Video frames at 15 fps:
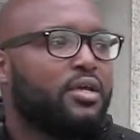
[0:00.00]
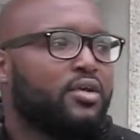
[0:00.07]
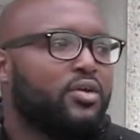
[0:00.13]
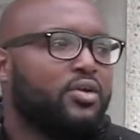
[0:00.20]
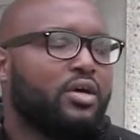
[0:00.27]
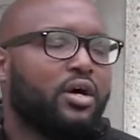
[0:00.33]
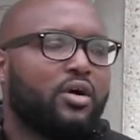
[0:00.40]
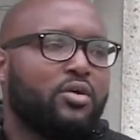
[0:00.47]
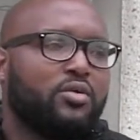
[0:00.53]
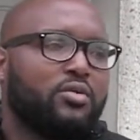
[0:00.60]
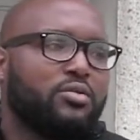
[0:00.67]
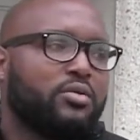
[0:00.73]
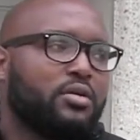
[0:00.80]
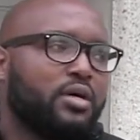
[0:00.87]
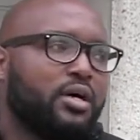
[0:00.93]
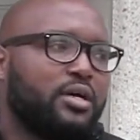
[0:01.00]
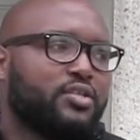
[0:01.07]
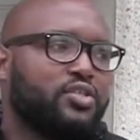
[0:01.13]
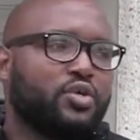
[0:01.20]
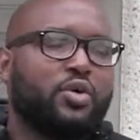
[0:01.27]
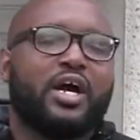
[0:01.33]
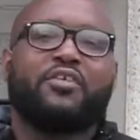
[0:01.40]

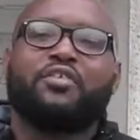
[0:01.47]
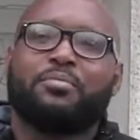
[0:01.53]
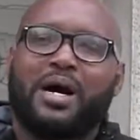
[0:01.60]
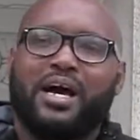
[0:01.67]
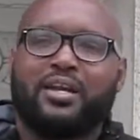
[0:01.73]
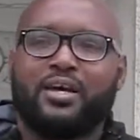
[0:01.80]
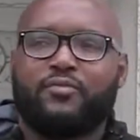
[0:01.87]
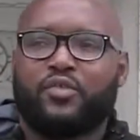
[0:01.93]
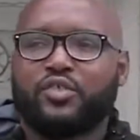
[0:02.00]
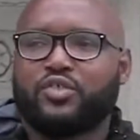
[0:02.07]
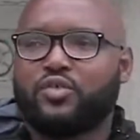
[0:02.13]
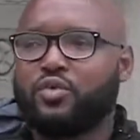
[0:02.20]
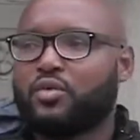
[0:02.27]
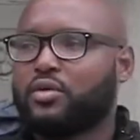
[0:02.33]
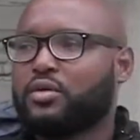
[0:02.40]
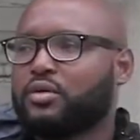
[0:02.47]
until everybody left the store.